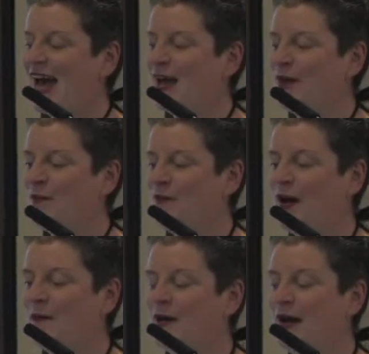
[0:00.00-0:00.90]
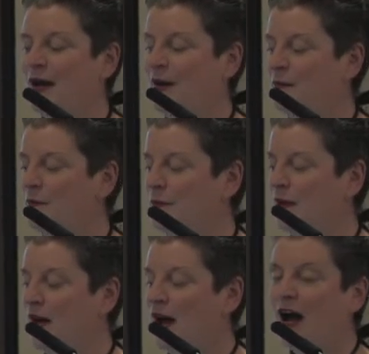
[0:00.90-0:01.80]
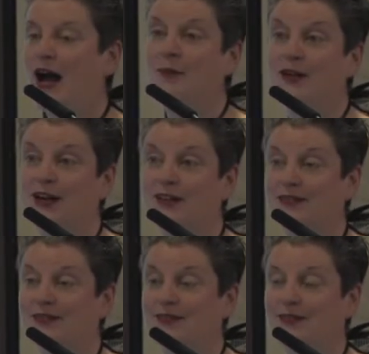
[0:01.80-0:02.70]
Um, um, I'm an artist,